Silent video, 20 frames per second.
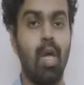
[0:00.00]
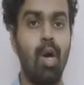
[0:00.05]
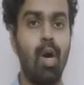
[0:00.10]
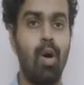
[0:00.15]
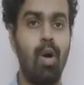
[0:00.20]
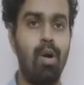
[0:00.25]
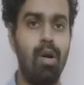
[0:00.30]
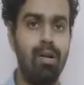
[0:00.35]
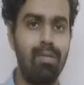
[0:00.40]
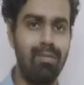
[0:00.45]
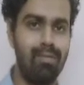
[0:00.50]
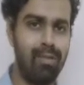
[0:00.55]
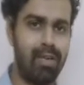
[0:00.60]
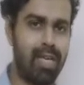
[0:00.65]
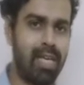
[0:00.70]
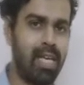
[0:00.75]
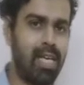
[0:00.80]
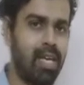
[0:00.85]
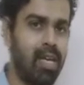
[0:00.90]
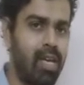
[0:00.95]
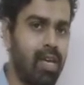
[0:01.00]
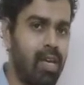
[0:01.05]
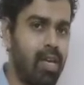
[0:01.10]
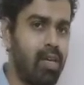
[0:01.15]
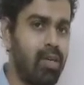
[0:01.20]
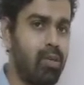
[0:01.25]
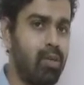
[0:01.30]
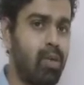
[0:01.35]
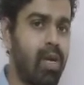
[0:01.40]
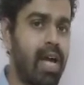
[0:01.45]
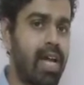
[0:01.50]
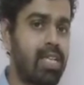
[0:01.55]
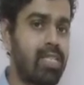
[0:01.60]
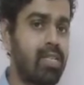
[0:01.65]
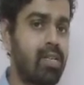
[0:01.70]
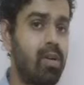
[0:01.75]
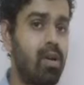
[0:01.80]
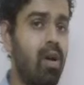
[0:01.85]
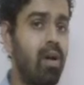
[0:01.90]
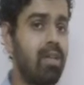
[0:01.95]
Hopefully, you guys
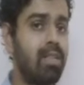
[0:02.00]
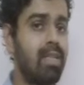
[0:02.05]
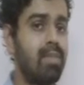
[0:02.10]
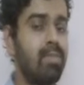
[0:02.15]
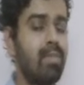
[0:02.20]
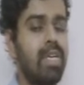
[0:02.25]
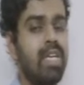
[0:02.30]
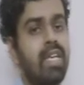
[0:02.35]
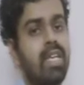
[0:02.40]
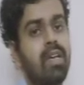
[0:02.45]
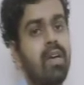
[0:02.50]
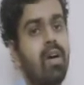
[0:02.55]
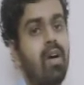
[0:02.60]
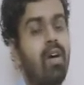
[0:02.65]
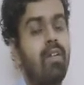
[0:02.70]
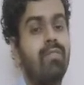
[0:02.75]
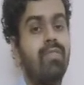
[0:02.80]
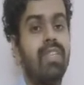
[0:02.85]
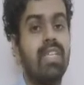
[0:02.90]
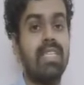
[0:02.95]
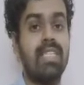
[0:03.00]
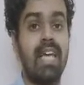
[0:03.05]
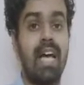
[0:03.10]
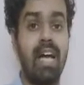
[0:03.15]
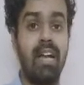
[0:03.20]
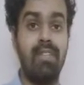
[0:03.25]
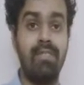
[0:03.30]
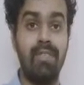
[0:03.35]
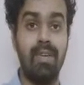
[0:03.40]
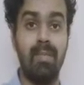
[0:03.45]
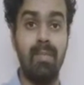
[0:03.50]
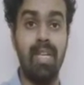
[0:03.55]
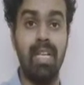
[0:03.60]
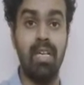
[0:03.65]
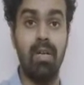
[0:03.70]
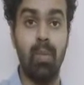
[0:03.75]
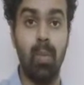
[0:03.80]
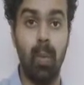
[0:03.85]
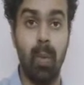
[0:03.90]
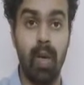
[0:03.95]
got the meaning of these unfamiliar
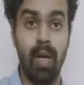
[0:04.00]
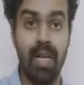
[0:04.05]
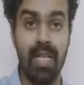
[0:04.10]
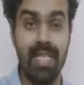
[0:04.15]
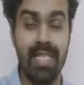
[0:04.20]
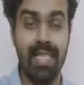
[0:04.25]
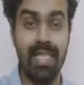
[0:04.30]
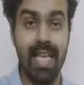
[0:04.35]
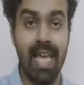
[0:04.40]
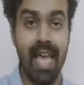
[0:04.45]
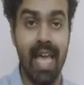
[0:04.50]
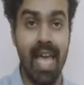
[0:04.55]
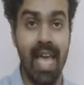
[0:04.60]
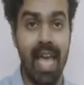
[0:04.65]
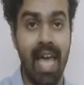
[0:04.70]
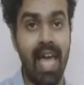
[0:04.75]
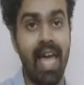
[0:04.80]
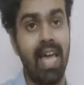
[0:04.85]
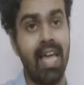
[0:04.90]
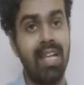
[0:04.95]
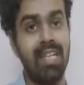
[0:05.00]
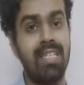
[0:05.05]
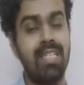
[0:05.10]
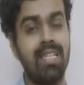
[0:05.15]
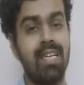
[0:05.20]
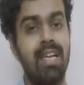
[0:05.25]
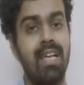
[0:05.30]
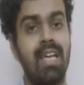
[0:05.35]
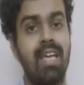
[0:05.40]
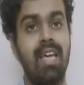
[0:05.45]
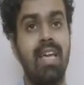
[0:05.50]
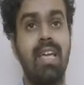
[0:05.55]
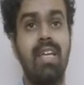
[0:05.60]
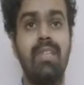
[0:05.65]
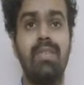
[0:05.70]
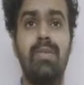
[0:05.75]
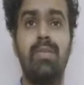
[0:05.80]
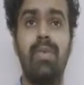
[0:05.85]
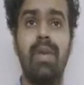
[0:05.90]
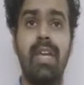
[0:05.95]
words and is
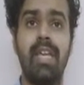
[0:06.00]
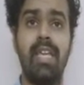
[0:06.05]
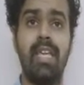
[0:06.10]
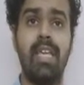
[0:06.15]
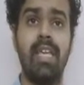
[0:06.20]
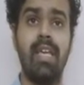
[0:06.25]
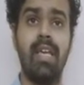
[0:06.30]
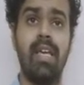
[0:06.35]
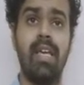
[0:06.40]
ready